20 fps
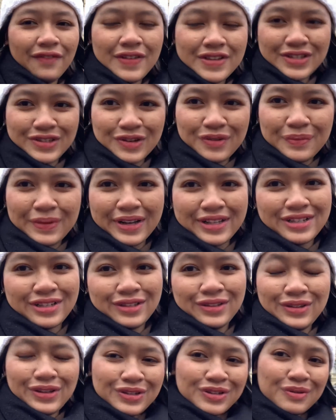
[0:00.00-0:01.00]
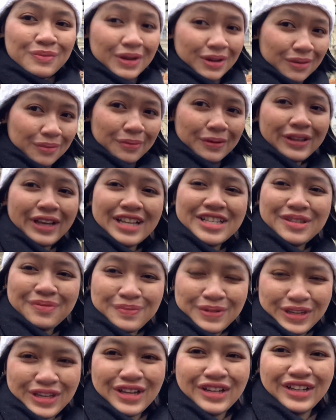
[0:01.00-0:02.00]
it so much. Not so many people can
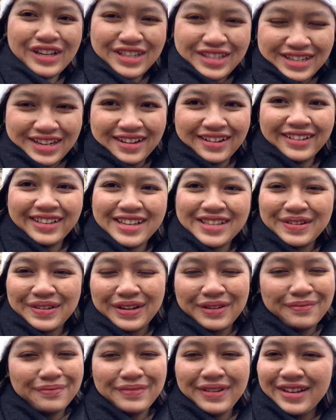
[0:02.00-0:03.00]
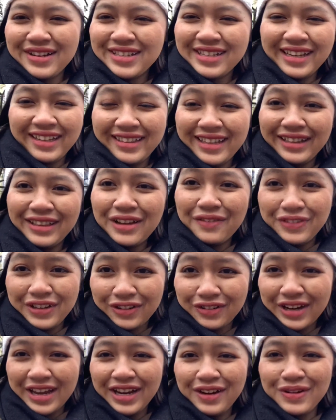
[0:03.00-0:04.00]
speak English here. That's why, because like they love their
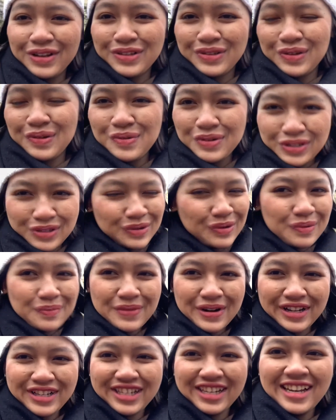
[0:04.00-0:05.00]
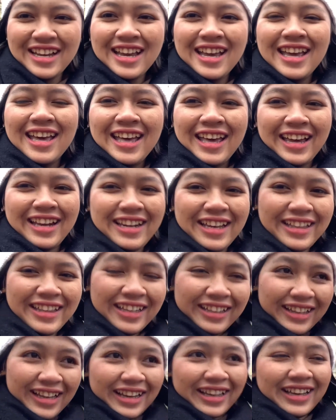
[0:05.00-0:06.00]
language so much, and they
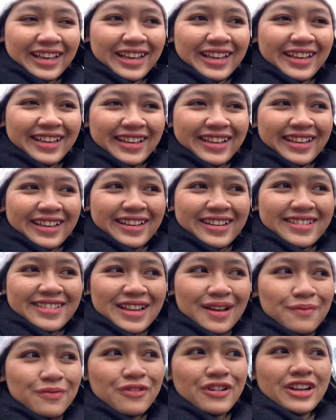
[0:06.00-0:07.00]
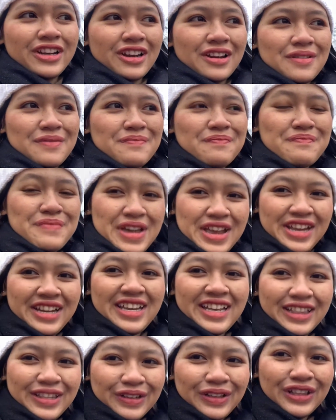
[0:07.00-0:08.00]
think like some foreigner may
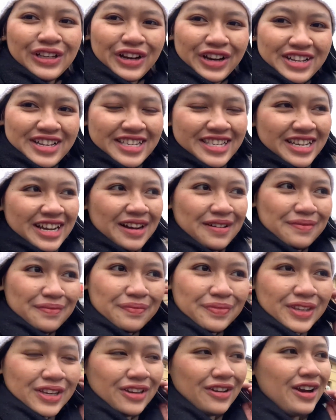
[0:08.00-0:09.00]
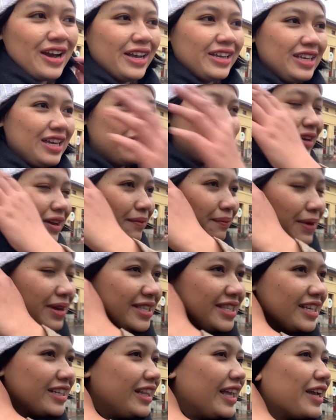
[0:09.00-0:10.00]
need to learn some, you know, Hungarian
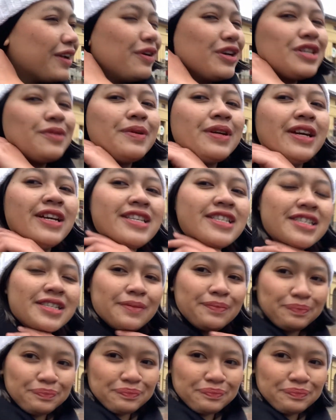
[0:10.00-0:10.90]
basic language, because